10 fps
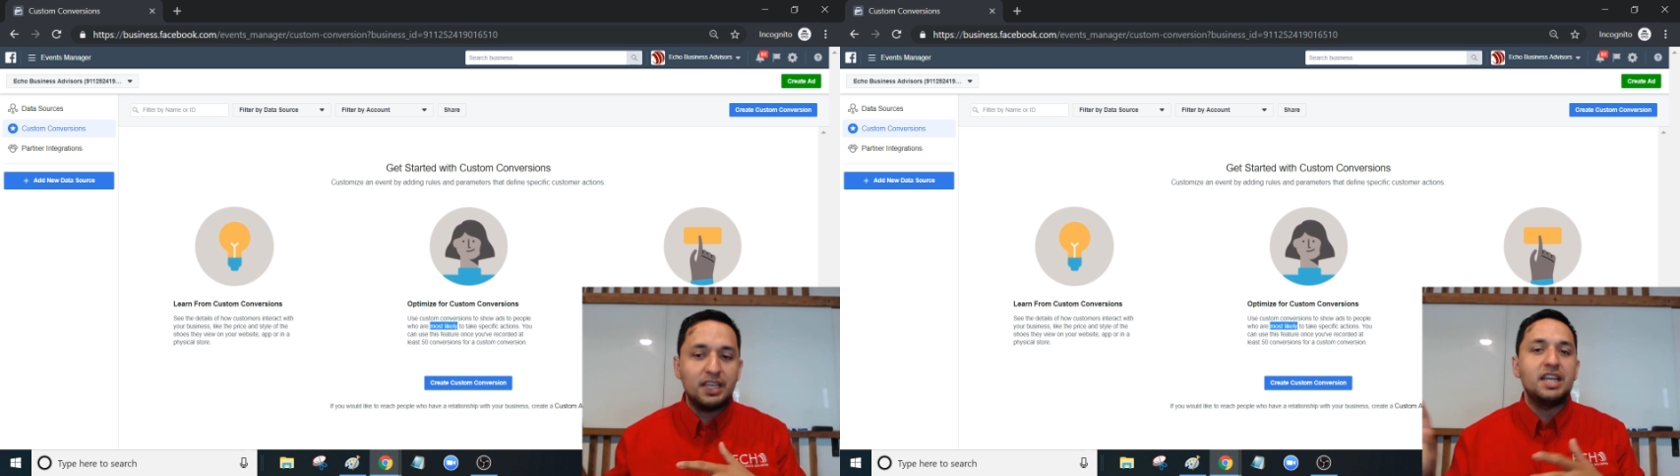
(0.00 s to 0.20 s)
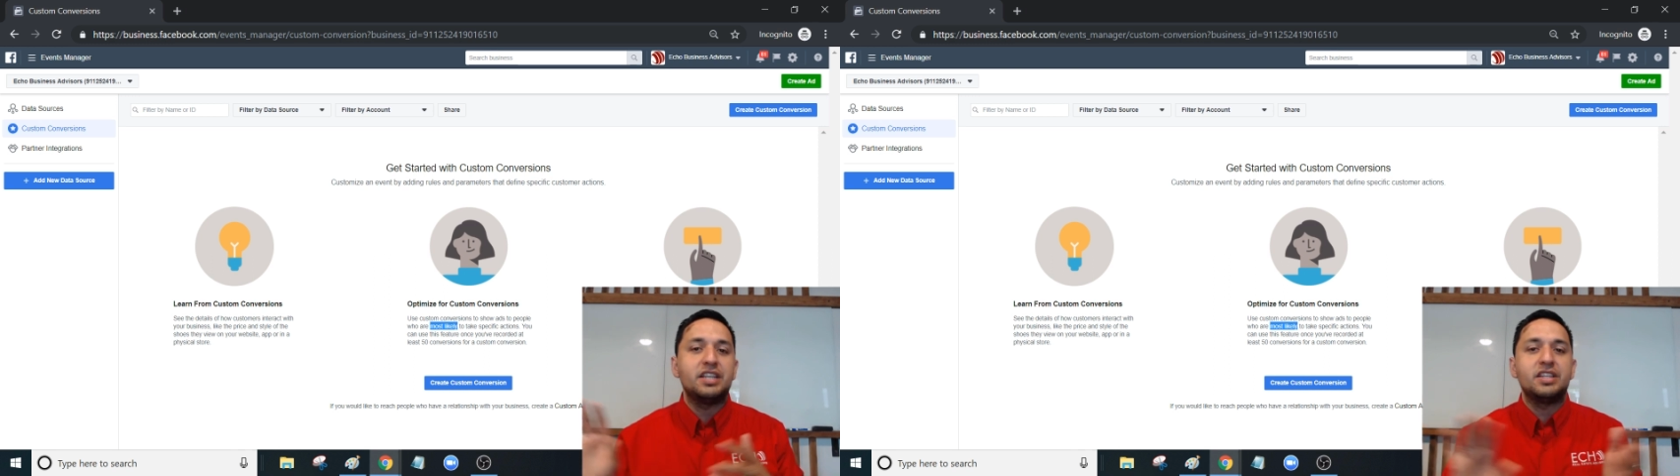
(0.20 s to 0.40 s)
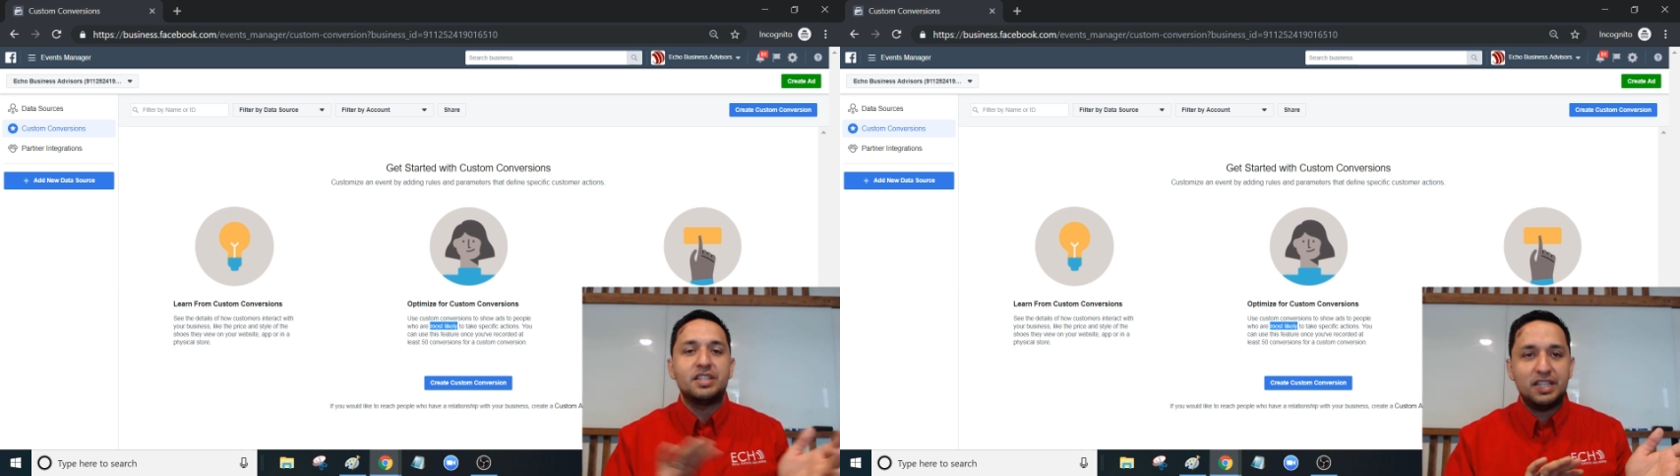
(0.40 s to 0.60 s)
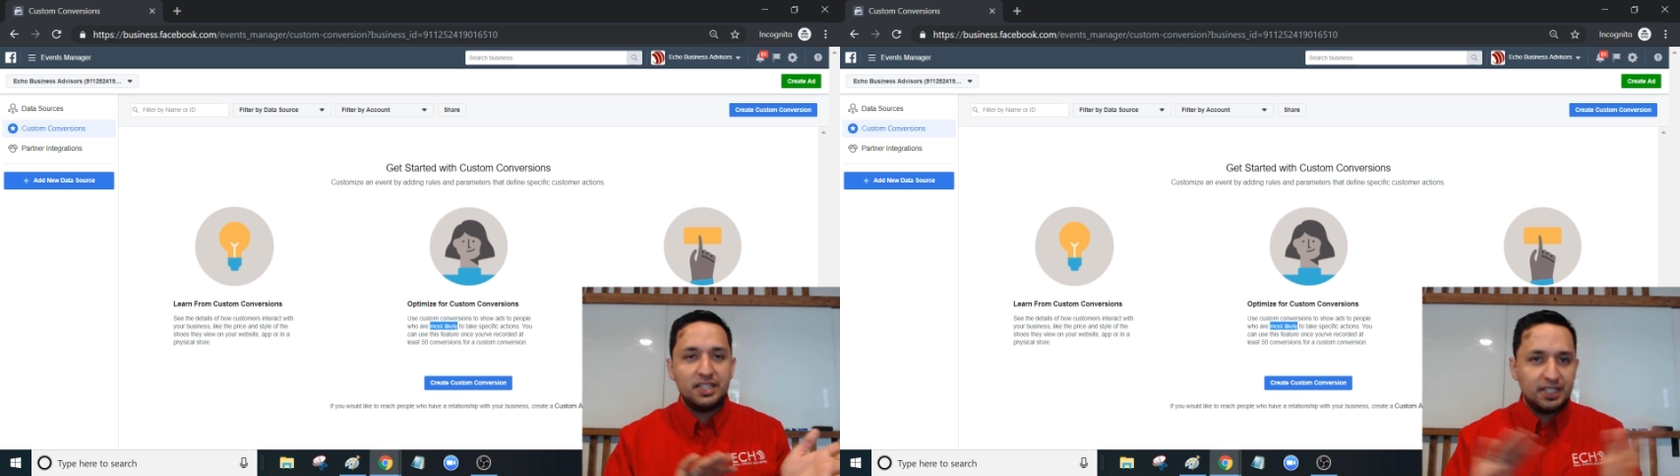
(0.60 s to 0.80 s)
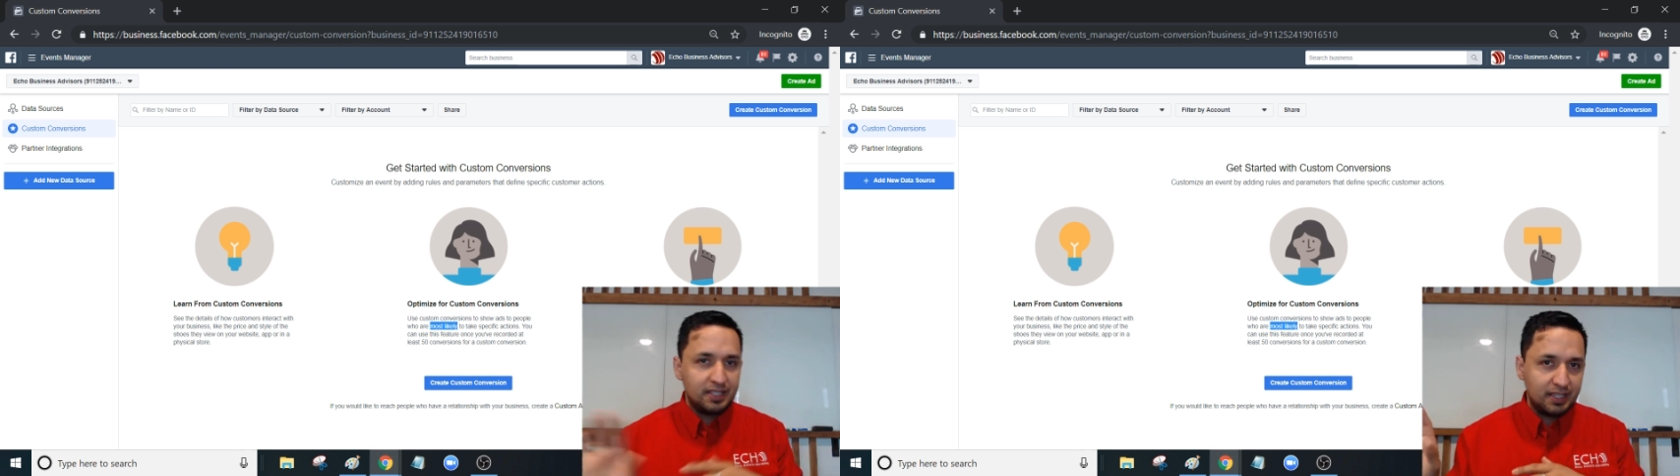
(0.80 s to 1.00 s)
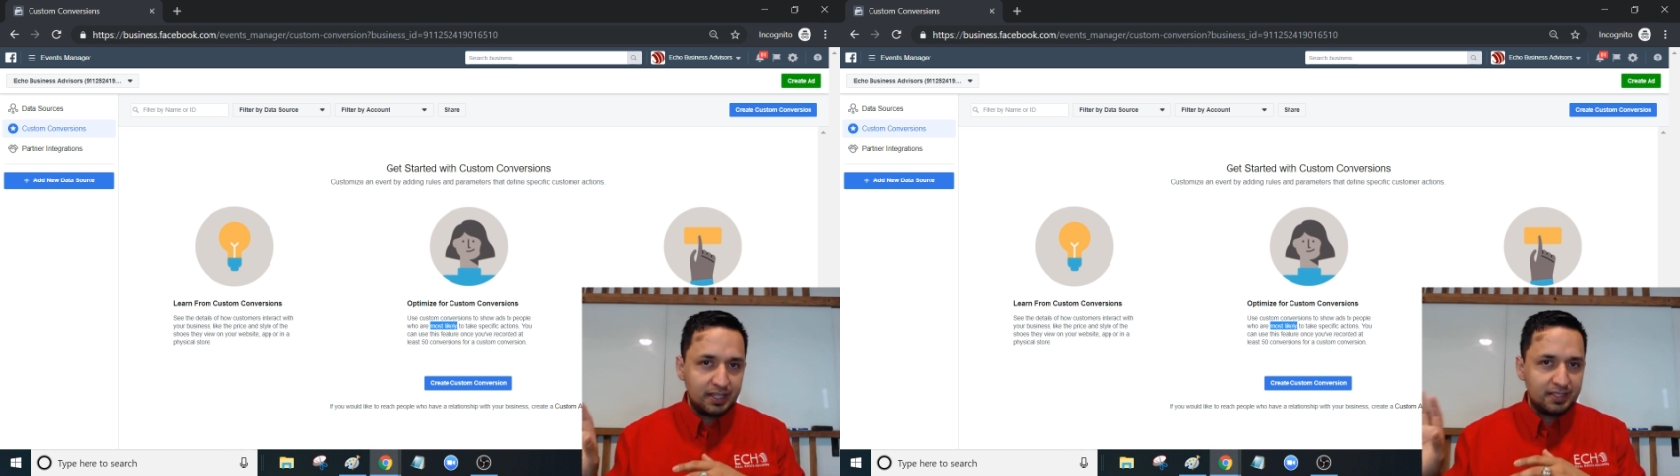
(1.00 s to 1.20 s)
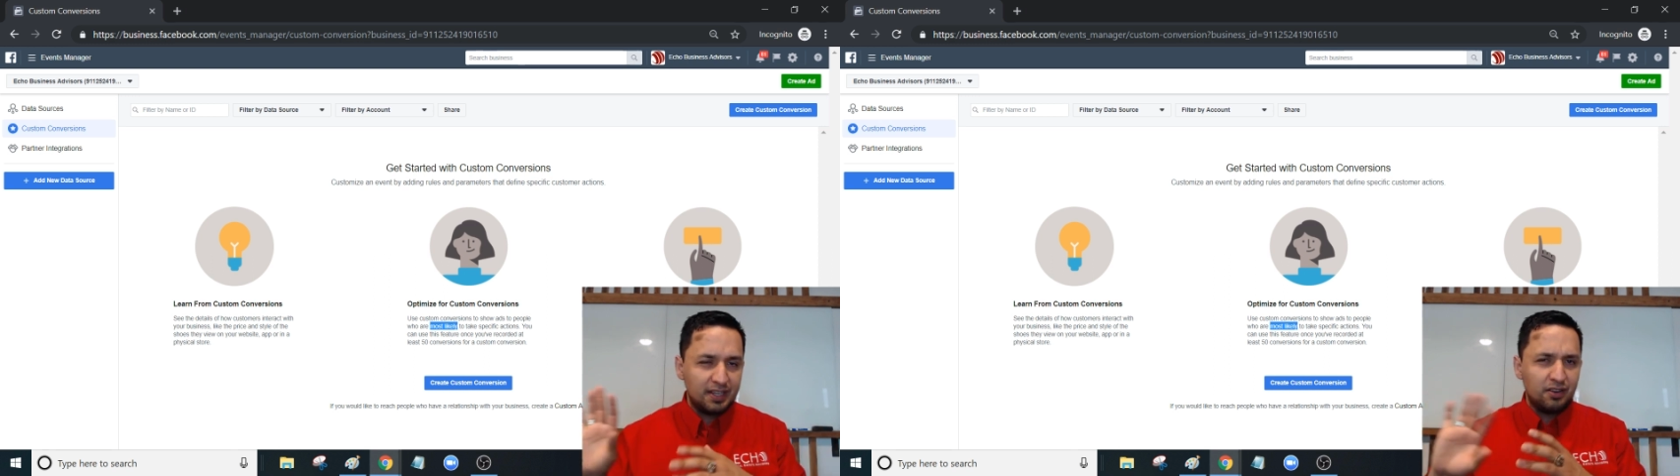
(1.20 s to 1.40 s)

agencies and things that